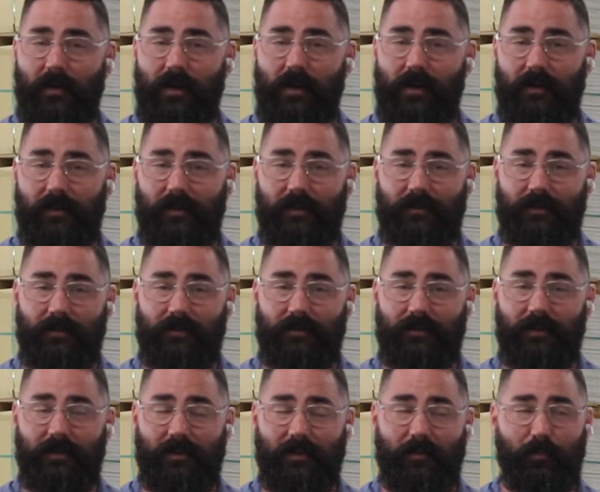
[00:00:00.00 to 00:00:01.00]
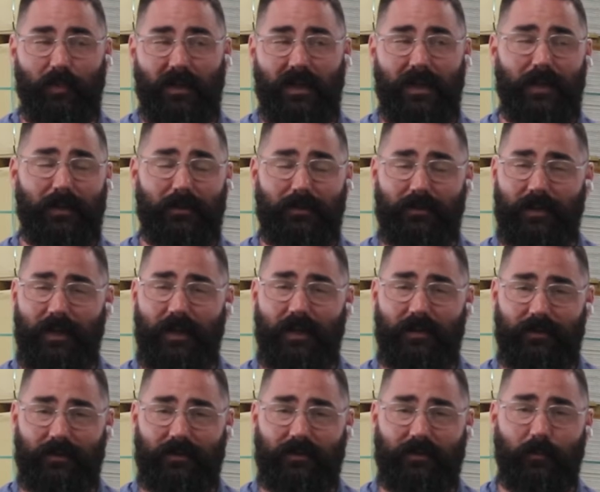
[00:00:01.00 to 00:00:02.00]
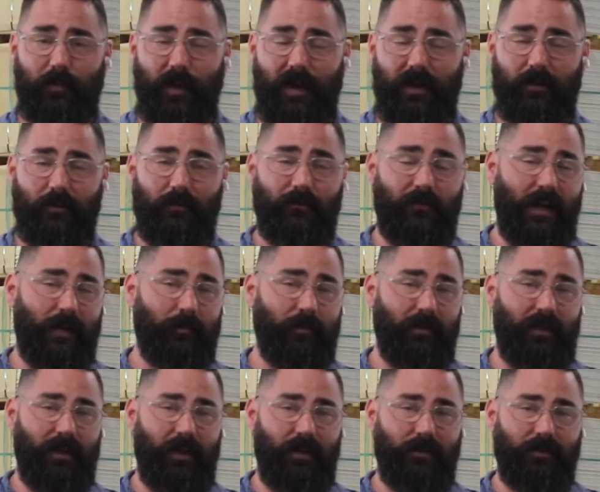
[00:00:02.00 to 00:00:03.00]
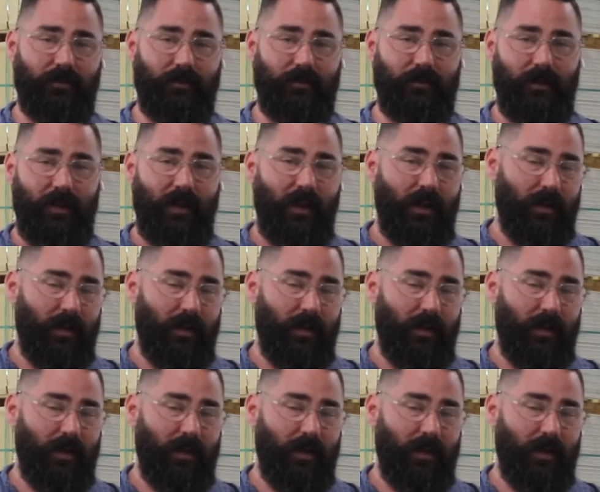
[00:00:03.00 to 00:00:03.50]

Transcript: area. This is the beginning stages of panel fabrication.